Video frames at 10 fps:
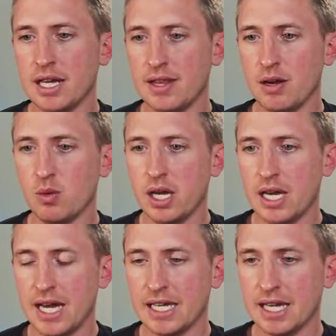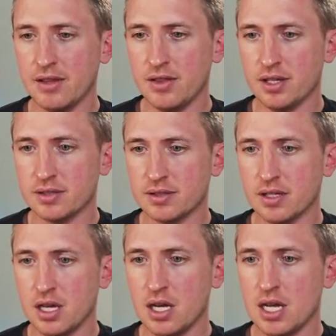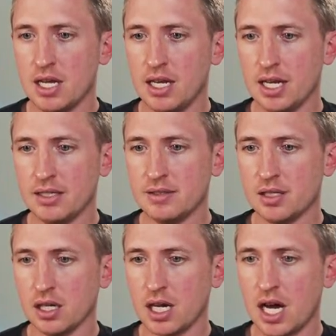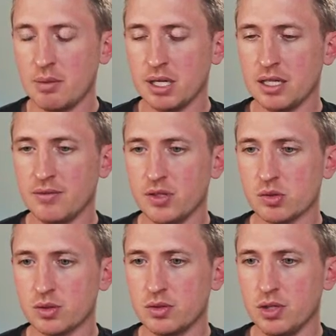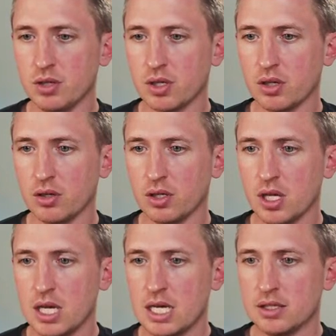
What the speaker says: And that way I get this nice comment in Visual Studio Code